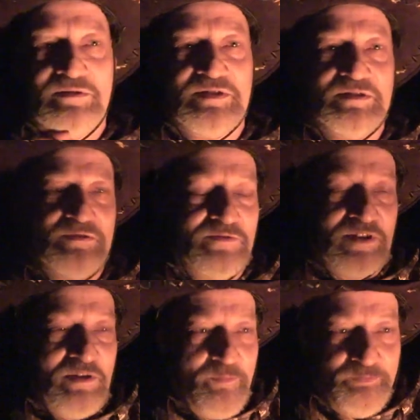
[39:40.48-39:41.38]
and took a
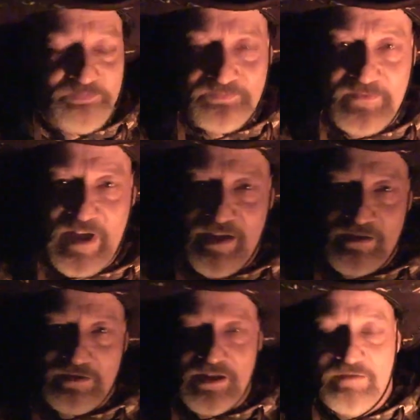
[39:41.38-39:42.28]
drink. I
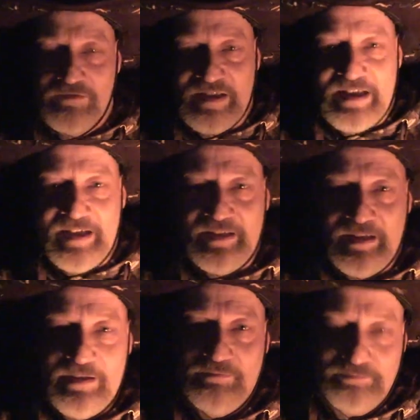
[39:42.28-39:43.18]
looked over at Sandy,